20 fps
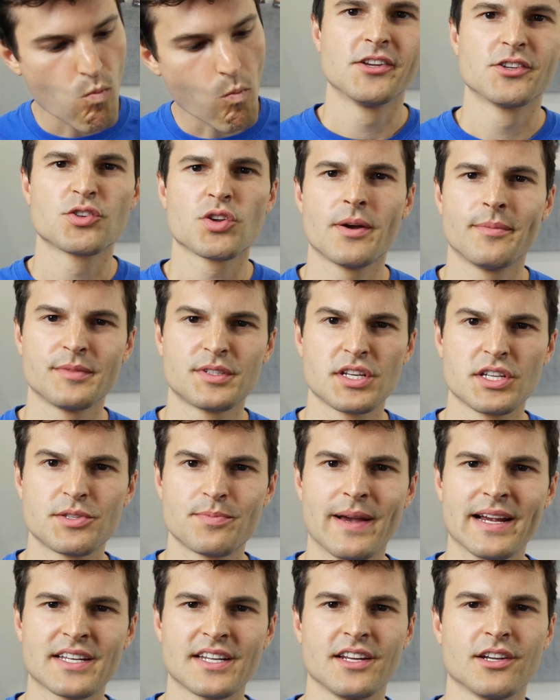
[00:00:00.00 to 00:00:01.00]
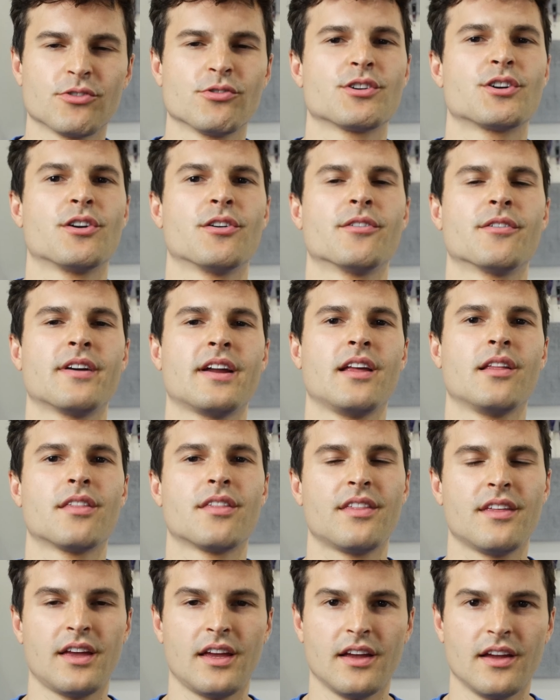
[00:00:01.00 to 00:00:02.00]
So I'm suspecting a recurring
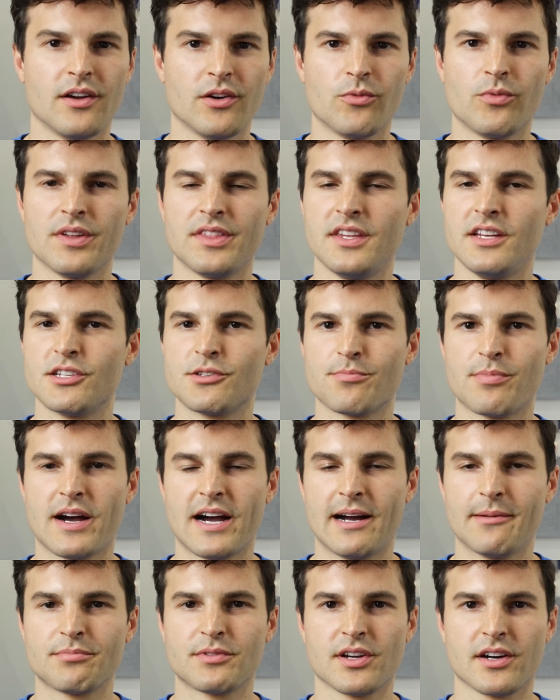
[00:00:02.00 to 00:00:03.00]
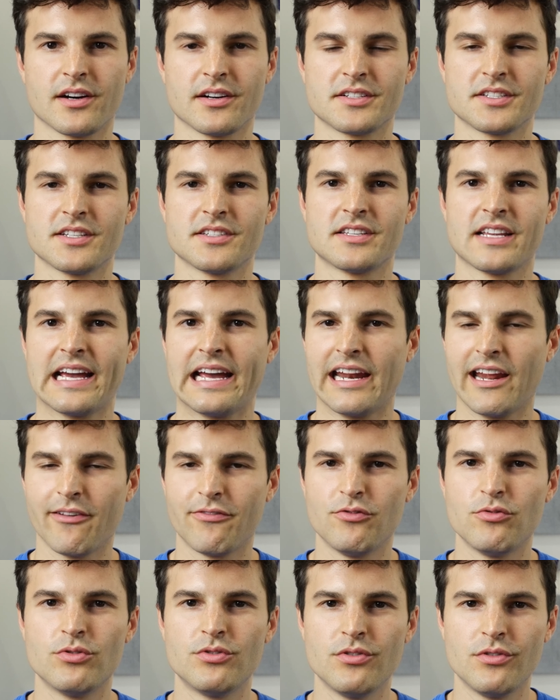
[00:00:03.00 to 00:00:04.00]
thing with these Pop-Tarts is that if
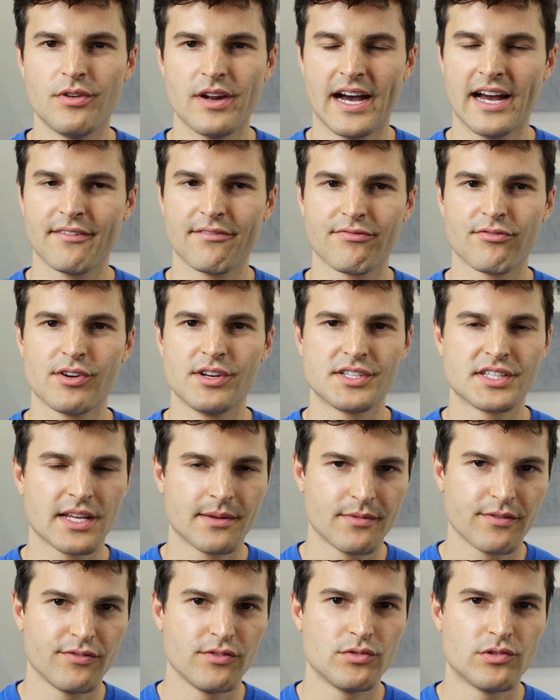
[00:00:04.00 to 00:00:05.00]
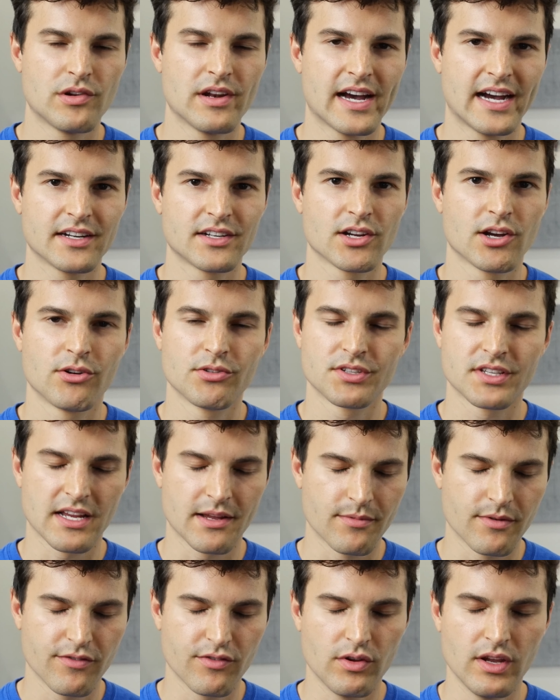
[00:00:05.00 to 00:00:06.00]
you do not freeze them, if you do not toast
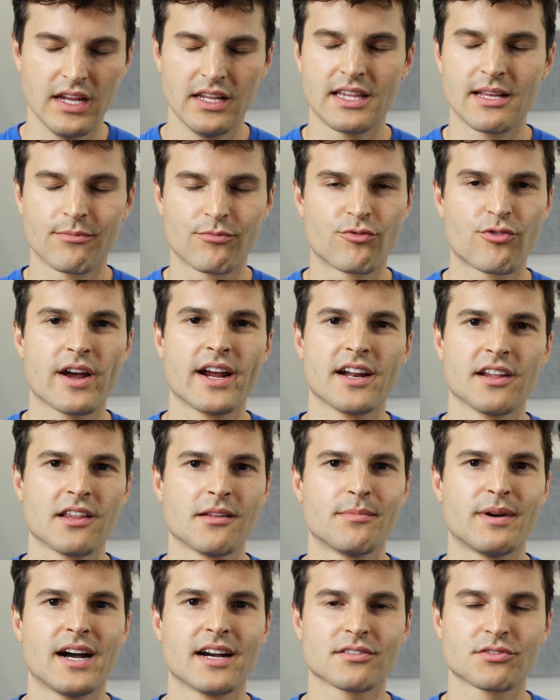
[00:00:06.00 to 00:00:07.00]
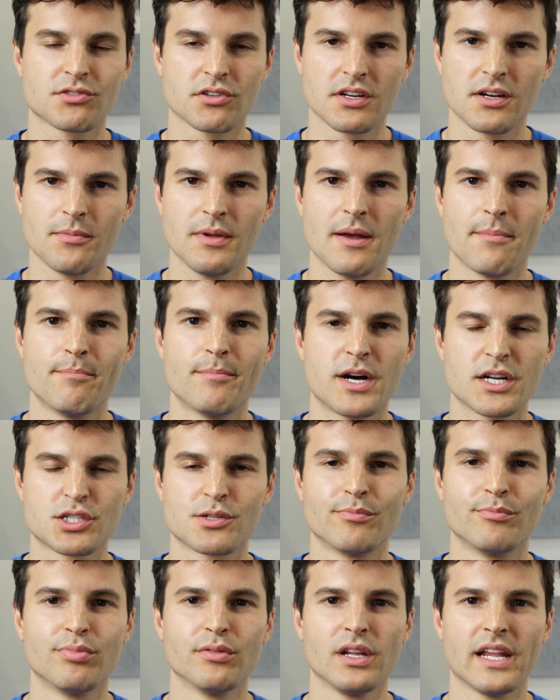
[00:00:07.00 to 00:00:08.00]
them, if you eat them right out of the box, they're going to be a much
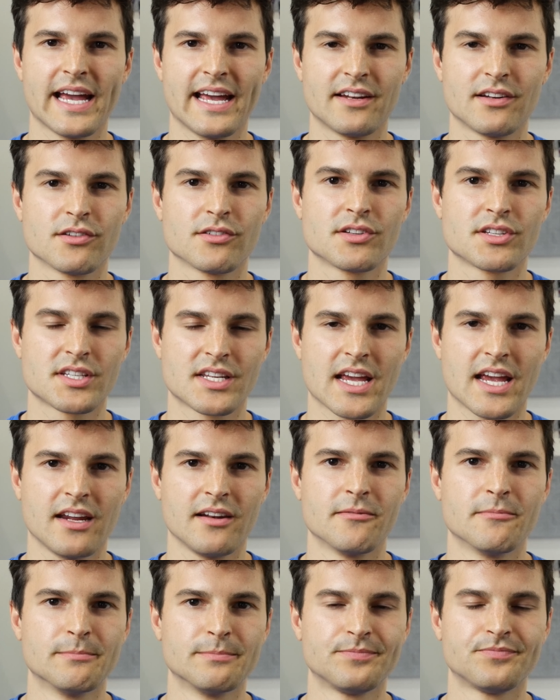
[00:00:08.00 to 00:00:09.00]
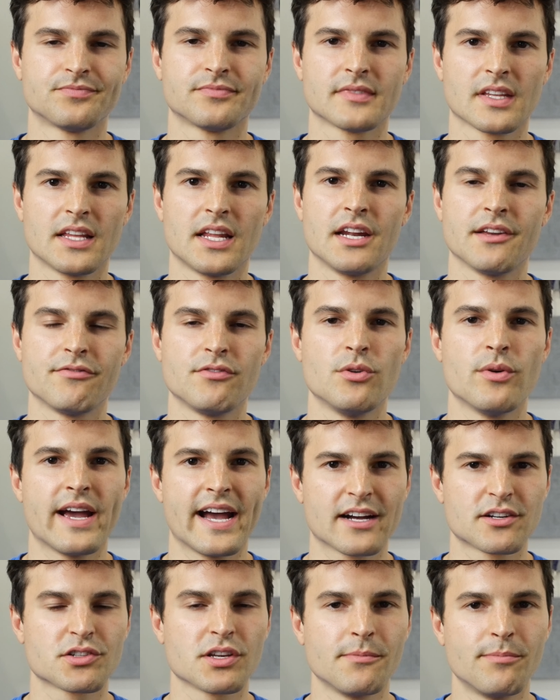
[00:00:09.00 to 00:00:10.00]
blander state than if you
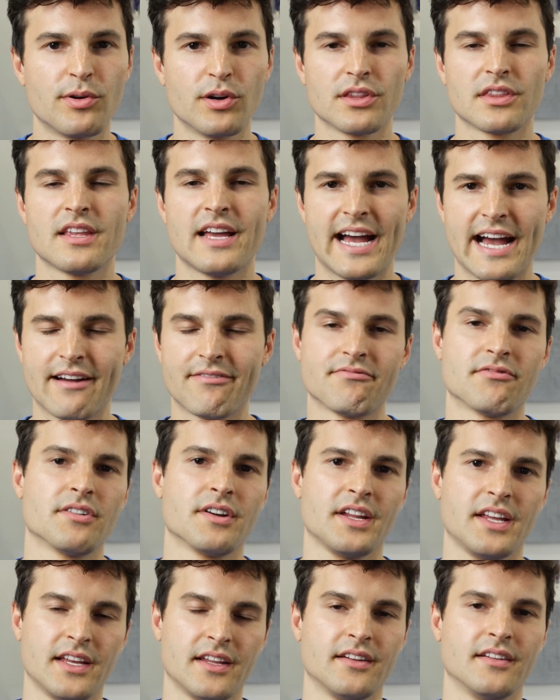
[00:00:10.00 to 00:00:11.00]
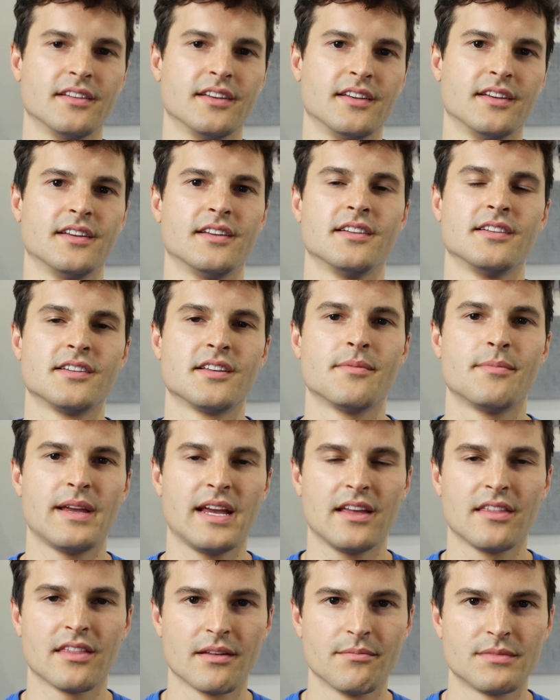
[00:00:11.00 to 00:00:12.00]
actually put the effort in to
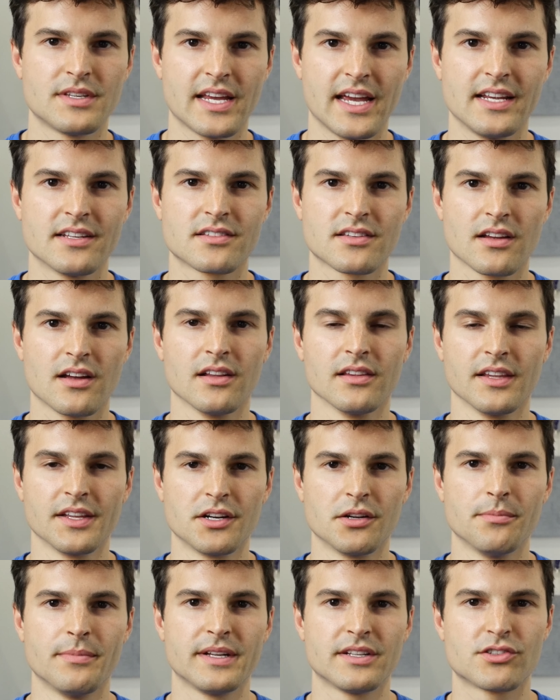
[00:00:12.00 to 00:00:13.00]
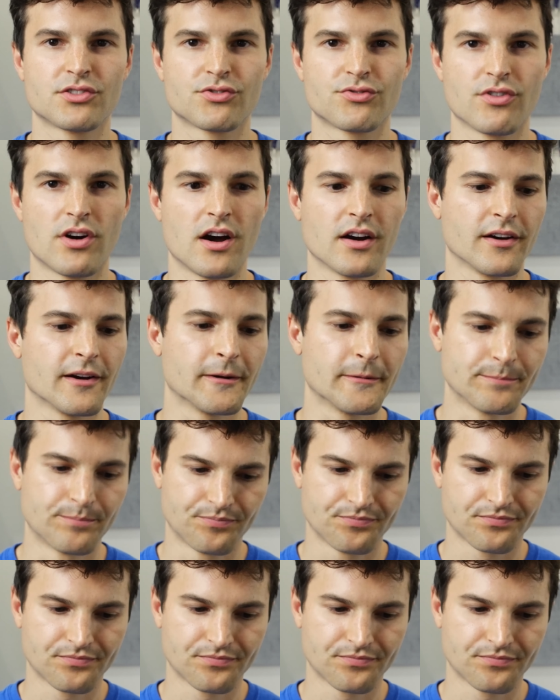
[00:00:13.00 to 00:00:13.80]
make them taste a little bit stronger.